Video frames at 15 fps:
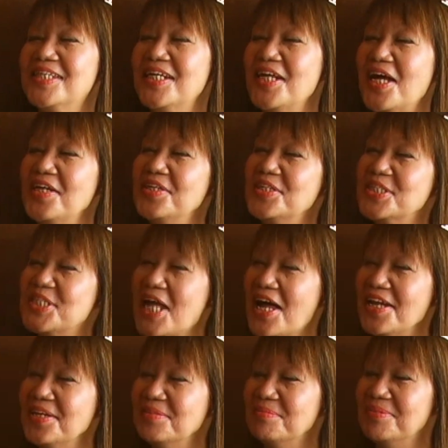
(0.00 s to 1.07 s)

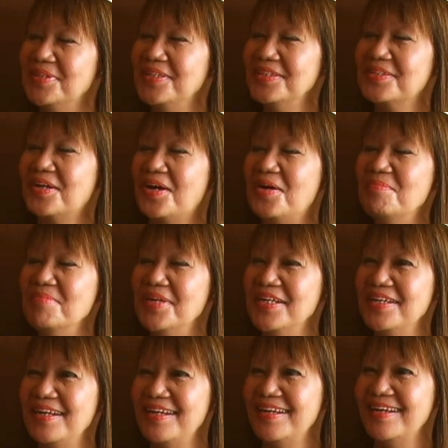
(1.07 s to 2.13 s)
understandable
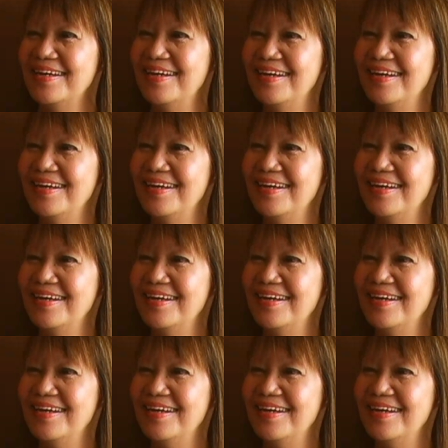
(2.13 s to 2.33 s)
comment, like,